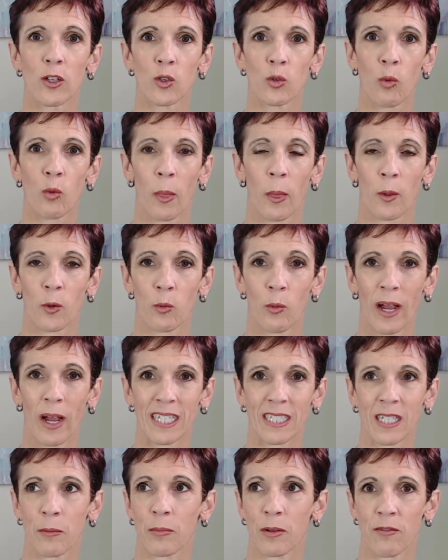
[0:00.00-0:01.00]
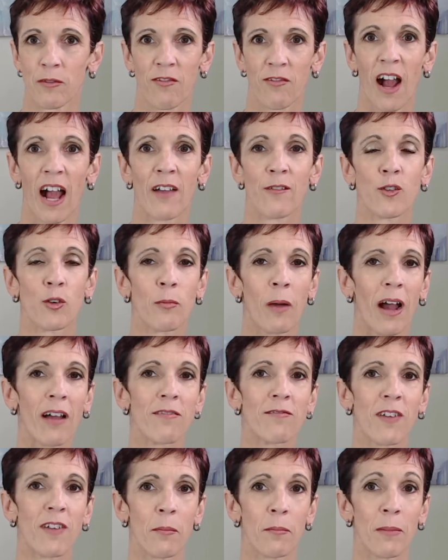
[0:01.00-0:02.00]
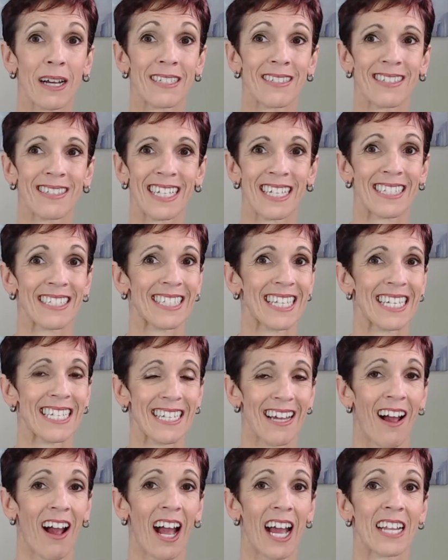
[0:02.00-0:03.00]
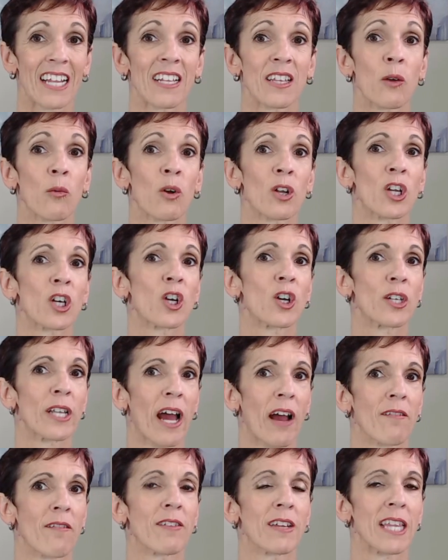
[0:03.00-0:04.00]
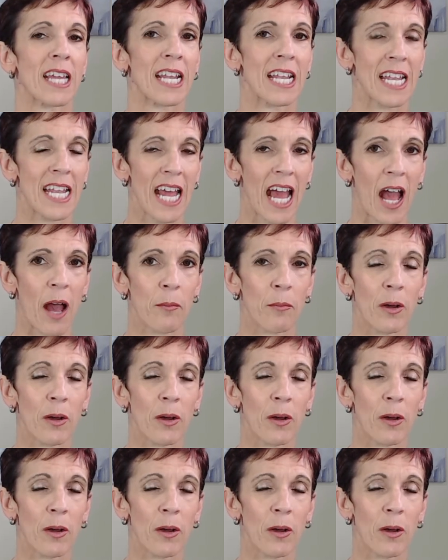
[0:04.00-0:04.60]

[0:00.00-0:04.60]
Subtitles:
one that wakes up at 5, you might find by 6 they're tired and they want to go down for their nap.